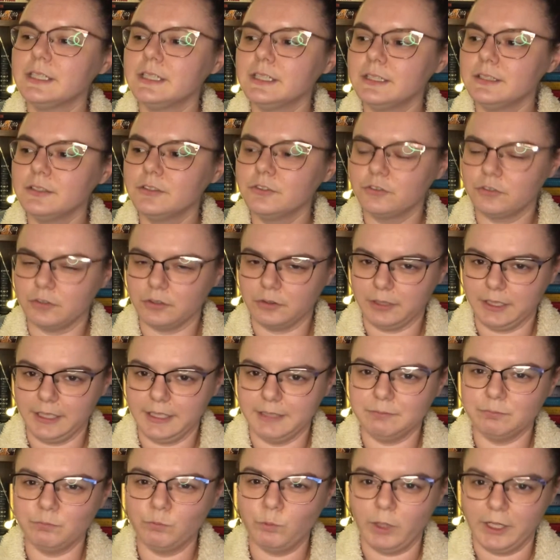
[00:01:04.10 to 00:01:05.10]
So
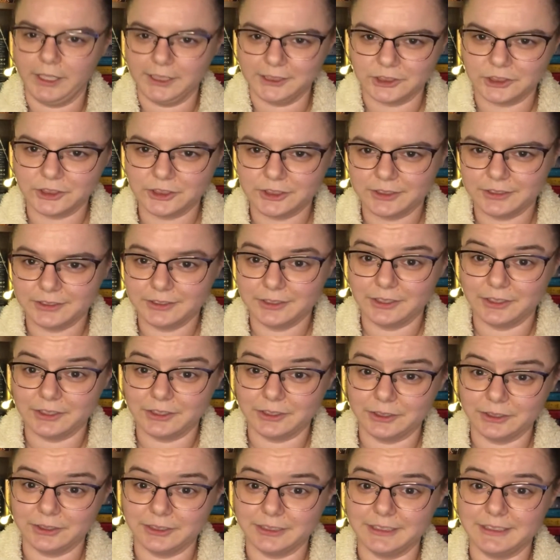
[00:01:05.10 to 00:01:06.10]
I watched the
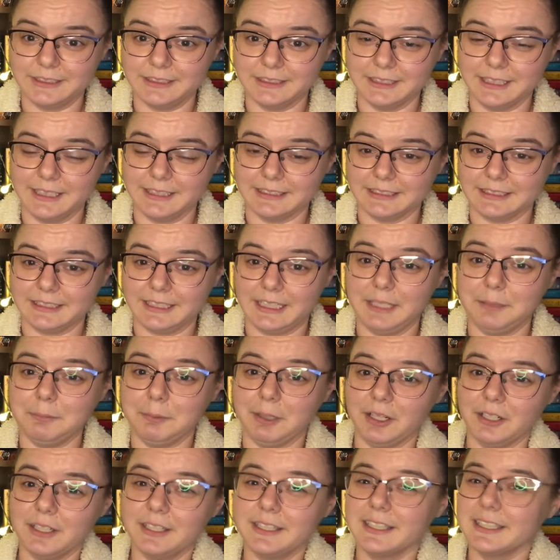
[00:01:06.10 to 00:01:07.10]
third season as it came
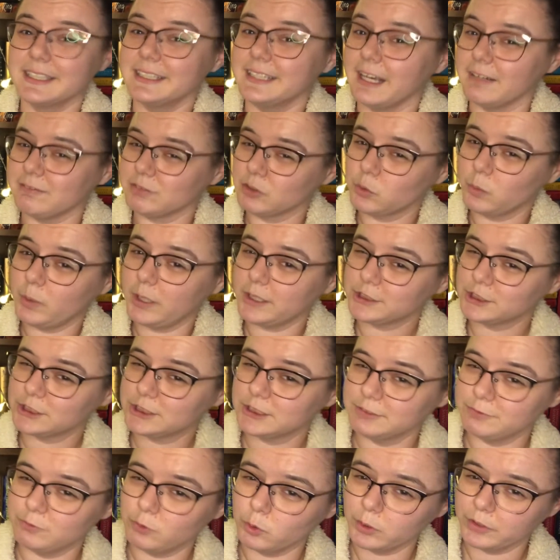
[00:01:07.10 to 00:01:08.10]
out, and then never watched
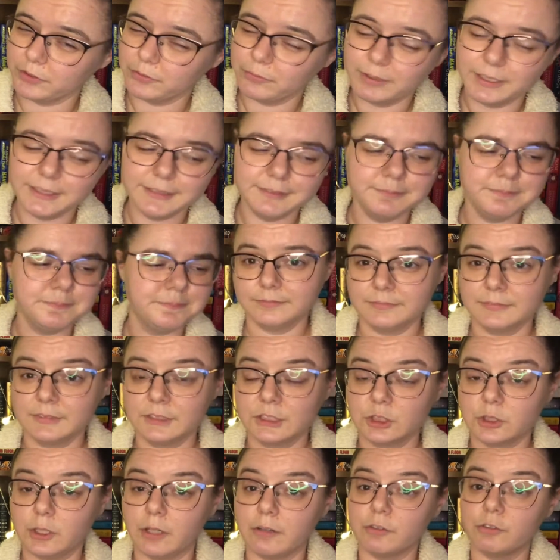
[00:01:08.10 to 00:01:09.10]
the fourth one.
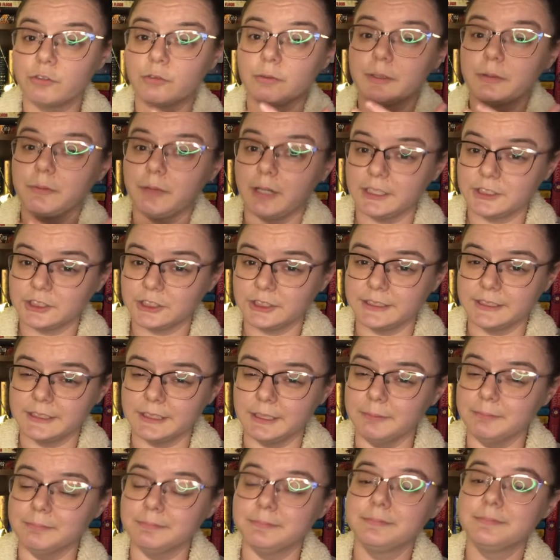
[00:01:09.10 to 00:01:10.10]
So I was rewatching
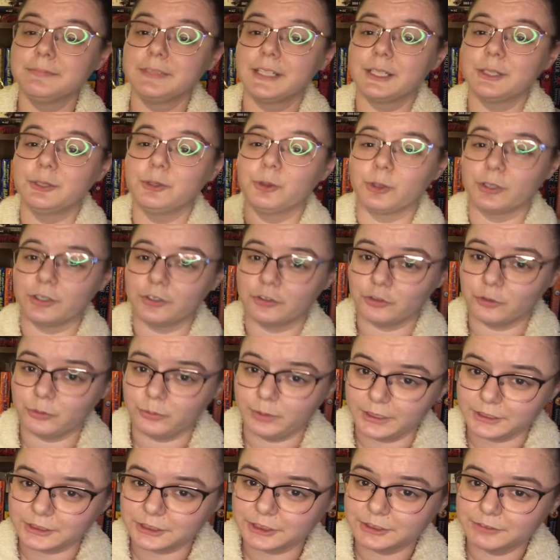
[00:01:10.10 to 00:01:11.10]
them in order to
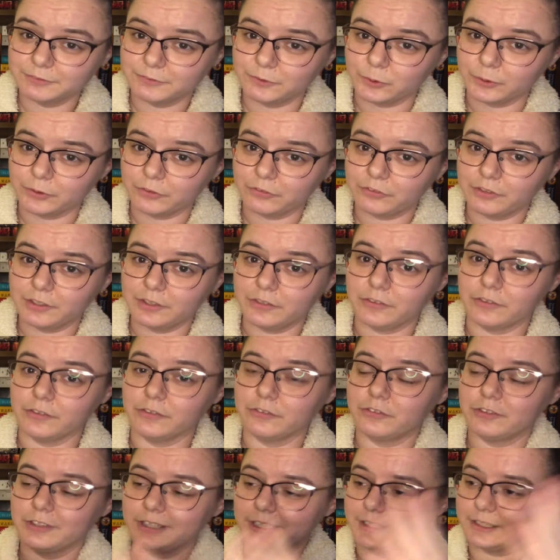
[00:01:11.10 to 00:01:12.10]
watch the fourth
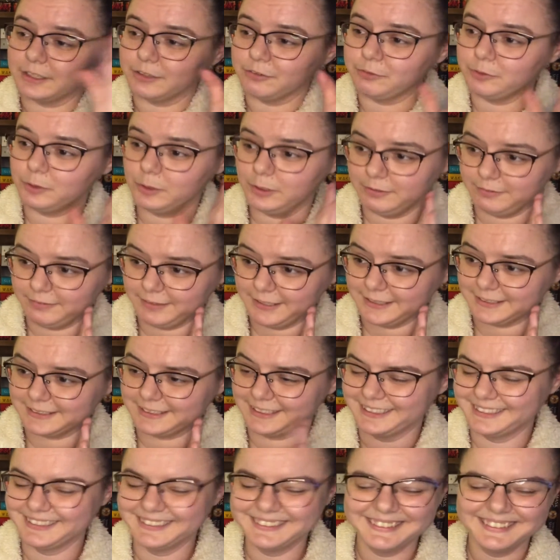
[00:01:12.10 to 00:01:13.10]
season to get the full
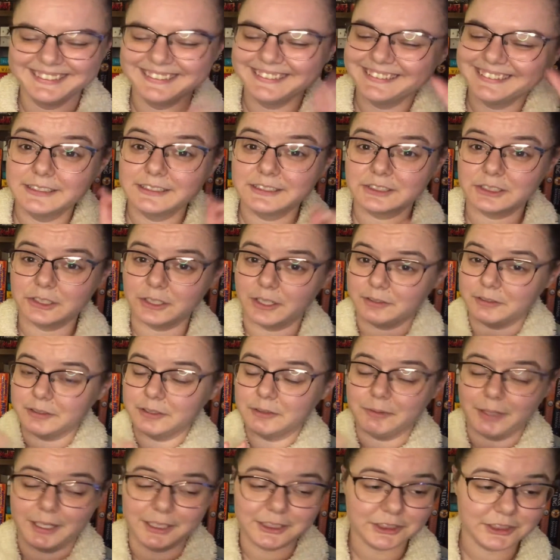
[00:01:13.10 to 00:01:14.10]
effect. So I
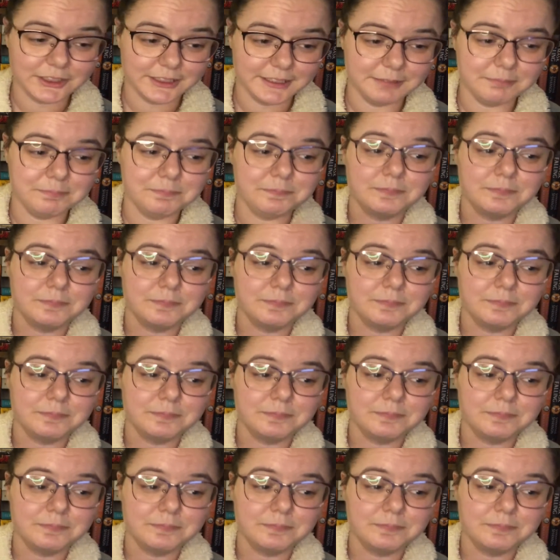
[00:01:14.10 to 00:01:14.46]
rewatched it.